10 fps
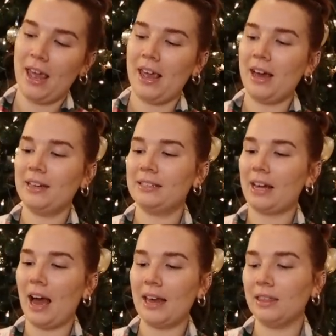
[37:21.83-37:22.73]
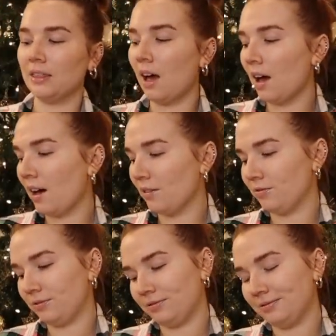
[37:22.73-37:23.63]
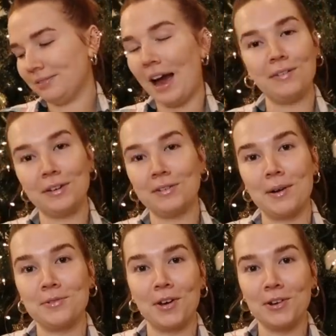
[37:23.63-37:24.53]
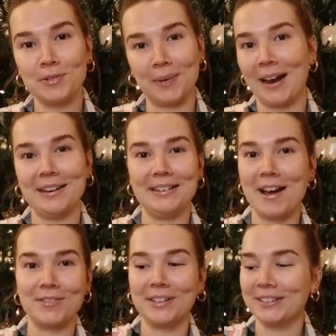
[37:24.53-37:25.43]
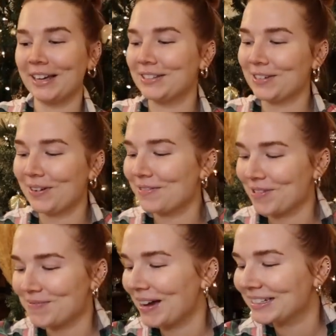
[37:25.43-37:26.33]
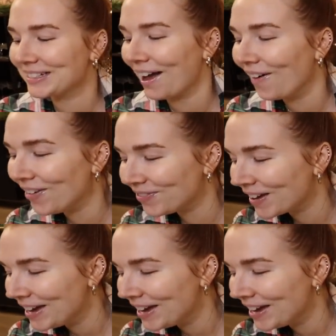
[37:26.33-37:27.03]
and I love having framed photos, but I never like do it for myself.